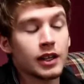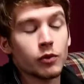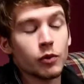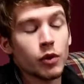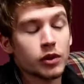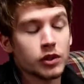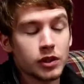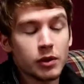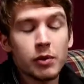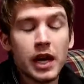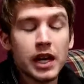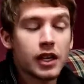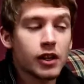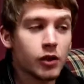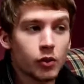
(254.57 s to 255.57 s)
And
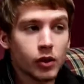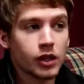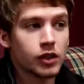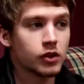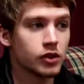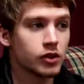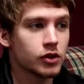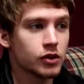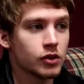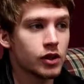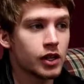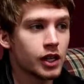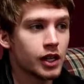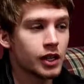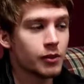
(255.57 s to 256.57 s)
depending on what you do,